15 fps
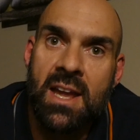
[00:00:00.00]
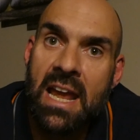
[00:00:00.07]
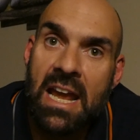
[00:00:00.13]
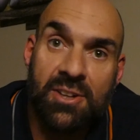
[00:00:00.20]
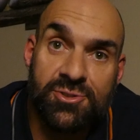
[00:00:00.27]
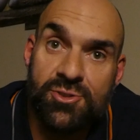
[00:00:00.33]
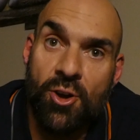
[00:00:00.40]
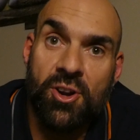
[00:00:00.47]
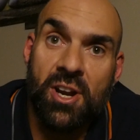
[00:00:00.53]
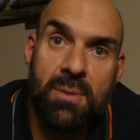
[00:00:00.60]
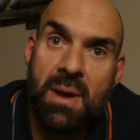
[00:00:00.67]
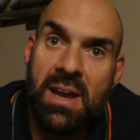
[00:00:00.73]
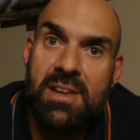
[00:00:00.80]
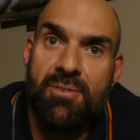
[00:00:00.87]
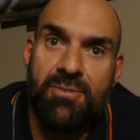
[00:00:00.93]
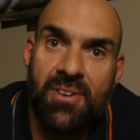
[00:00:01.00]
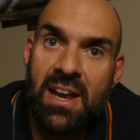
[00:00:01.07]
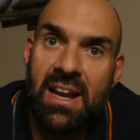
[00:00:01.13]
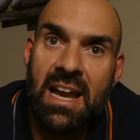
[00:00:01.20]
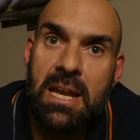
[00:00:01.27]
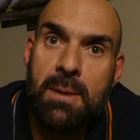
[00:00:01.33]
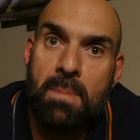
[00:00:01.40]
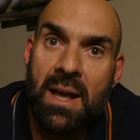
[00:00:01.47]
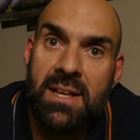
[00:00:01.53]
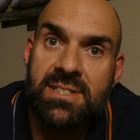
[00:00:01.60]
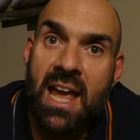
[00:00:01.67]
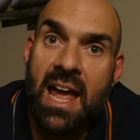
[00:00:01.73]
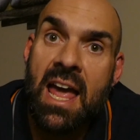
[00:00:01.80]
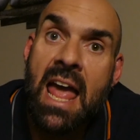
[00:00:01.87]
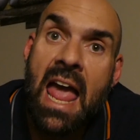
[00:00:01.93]
It's not going to make you feel any
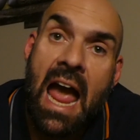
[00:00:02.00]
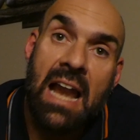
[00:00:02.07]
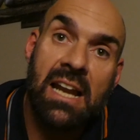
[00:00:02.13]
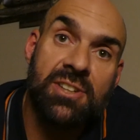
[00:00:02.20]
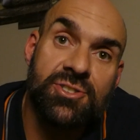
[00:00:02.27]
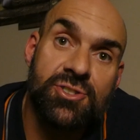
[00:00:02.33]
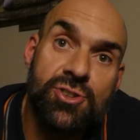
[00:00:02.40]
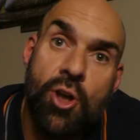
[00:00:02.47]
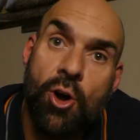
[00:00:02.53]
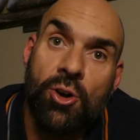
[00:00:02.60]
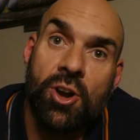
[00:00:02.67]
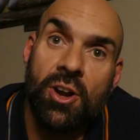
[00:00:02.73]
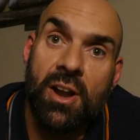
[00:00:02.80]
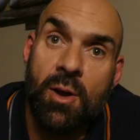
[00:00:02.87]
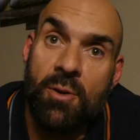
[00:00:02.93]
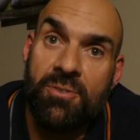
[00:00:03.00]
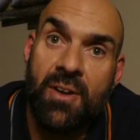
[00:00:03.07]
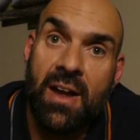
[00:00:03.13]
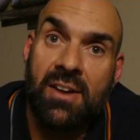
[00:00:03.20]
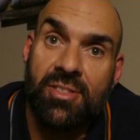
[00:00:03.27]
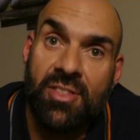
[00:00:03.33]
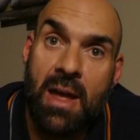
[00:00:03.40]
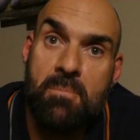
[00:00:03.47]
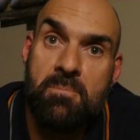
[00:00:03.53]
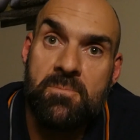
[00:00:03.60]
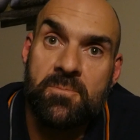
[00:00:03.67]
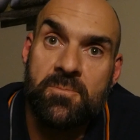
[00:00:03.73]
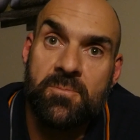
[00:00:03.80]
better, and it's not going to affect them.